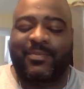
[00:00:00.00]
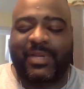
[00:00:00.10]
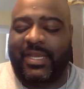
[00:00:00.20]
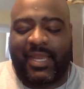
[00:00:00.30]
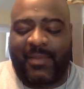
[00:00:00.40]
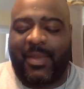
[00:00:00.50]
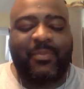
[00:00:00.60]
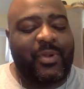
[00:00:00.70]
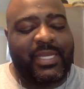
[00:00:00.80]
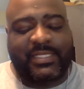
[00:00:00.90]
but my
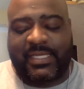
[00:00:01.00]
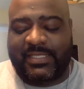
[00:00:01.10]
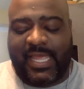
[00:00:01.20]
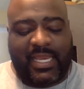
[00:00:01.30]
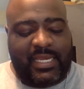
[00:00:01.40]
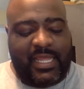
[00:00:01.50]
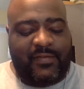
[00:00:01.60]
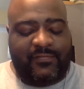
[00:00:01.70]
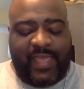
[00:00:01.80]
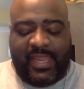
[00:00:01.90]
point is that
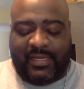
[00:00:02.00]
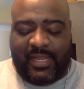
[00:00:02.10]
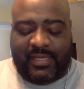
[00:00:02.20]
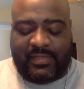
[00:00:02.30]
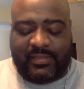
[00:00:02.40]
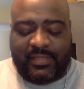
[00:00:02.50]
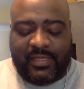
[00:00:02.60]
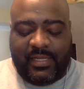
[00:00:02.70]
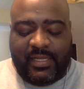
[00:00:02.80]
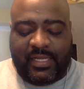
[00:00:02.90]
love and
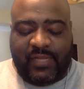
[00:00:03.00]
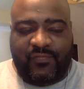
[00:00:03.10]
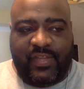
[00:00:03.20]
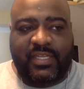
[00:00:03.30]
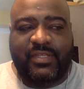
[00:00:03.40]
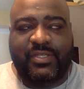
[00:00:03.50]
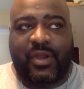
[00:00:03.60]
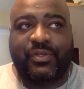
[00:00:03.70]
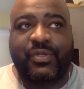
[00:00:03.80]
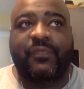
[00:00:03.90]
convenience
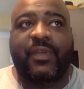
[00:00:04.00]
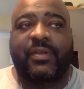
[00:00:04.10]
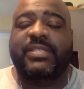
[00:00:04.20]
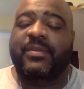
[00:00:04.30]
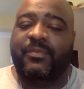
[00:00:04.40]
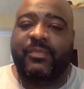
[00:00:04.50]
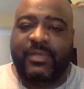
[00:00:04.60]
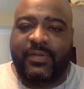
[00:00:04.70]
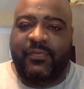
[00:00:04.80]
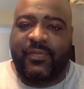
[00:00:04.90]
are two very
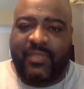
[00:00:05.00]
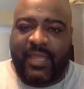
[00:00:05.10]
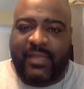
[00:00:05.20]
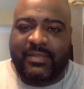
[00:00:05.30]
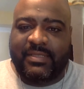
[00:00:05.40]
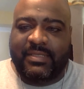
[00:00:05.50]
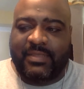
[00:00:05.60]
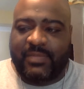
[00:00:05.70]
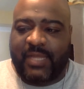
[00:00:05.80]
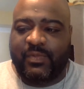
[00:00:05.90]
different things.
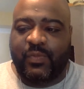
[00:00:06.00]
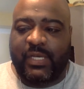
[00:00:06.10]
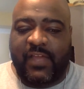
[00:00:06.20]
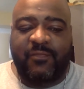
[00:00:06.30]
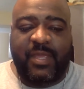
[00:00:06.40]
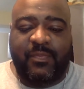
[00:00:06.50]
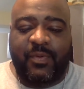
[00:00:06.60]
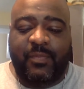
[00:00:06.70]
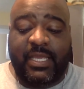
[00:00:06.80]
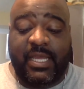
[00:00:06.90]
Sometimes we love
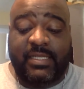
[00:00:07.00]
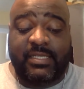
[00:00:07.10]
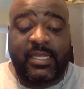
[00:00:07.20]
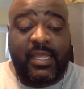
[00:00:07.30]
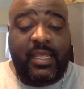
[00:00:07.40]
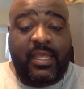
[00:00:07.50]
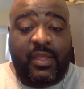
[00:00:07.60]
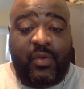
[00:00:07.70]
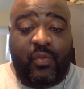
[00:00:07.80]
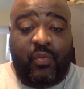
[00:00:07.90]
people because
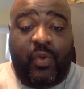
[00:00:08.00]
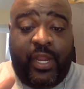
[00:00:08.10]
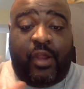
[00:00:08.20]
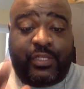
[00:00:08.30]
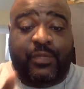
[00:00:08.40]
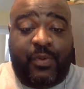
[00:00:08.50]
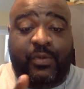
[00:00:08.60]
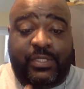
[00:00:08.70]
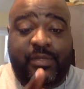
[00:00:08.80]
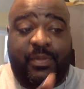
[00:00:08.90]
we are
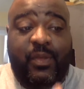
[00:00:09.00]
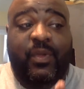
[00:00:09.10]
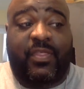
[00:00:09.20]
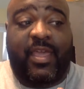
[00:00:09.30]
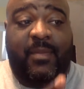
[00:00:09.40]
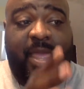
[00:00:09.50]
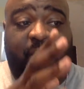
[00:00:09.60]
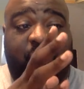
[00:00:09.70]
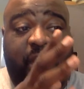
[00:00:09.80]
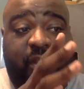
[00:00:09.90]
supposed to be with them
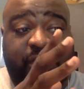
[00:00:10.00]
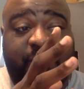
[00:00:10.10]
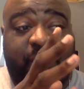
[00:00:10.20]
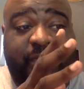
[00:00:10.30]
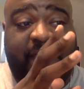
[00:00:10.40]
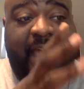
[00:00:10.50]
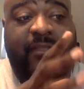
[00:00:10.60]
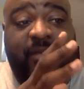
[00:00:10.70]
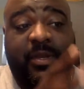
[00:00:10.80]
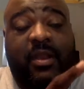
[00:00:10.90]
and we are supposed to
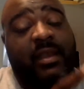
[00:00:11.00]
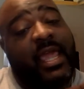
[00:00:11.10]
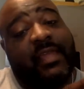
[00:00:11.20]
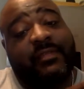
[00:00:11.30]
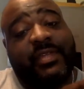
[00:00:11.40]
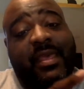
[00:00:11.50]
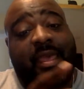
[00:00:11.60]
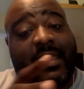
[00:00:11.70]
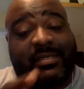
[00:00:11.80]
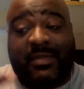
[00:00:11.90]
have them in our lives,
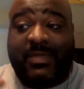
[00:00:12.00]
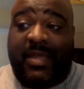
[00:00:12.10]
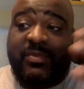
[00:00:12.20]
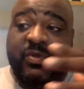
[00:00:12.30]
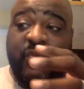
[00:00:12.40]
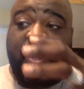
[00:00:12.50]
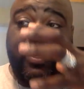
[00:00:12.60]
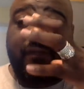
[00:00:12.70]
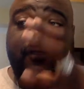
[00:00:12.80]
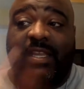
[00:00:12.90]
and sometimes we are
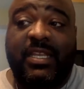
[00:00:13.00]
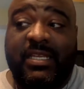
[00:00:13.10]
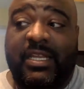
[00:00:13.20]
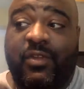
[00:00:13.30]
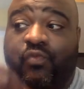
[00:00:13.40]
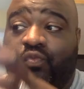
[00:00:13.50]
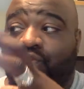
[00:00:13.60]
conveniently